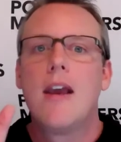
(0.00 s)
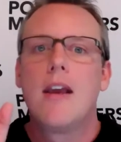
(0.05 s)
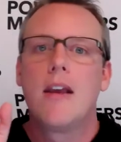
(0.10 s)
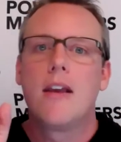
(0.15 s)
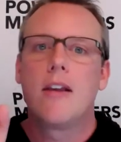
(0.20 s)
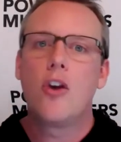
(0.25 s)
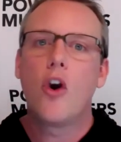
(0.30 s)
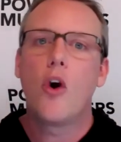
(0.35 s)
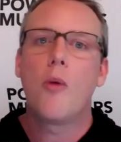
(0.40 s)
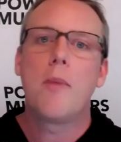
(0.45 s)

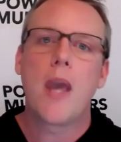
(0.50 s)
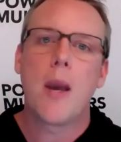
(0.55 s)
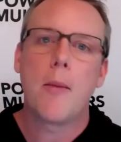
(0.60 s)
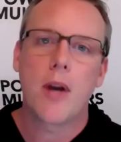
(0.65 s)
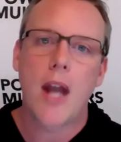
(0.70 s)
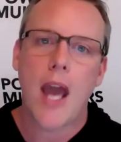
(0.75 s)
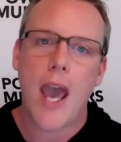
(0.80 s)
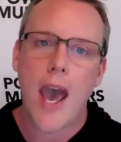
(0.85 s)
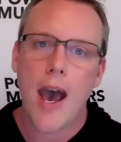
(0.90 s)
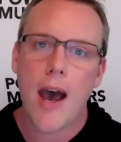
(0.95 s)
you'll be able
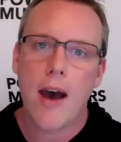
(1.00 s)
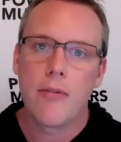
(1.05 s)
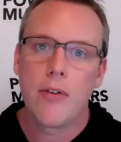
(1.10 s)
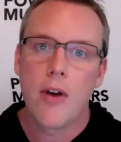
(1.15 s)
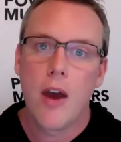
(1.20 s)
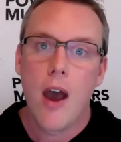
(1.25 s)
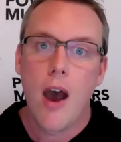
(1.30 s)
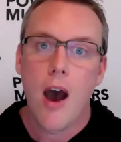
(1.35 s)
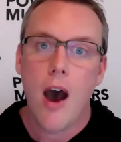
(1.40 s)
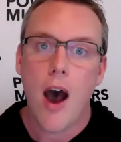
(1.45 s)
to have
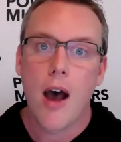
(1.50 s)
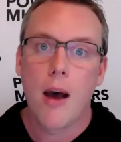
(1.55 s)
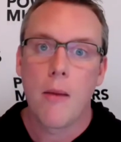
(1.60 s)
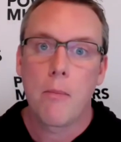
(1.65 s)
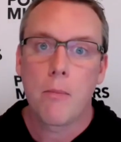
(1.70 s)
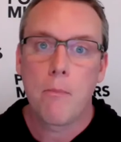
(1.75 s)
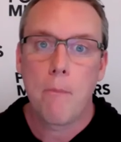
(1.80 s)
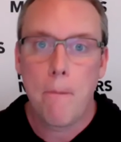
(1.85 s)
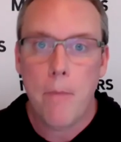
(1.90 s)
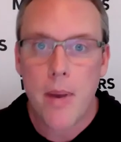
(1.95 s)
a
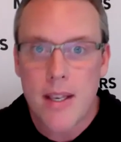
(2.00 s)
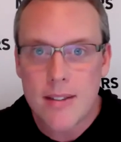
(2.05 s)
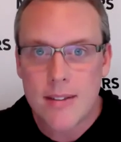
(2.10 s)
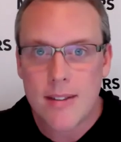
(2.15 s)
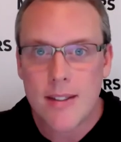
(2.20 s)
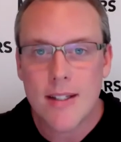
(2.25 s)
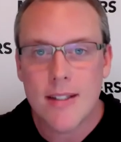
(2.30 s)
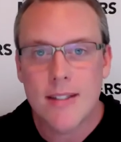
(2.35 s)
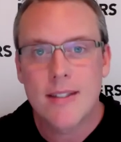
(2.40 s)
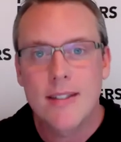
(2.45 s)

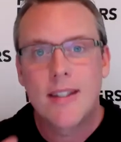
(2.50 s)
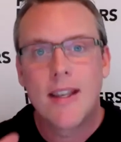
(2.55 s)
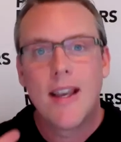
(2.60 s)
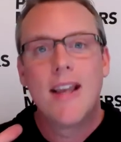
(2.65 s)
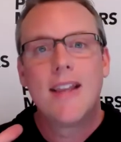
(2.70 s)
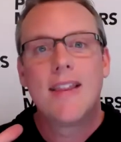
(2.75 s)
business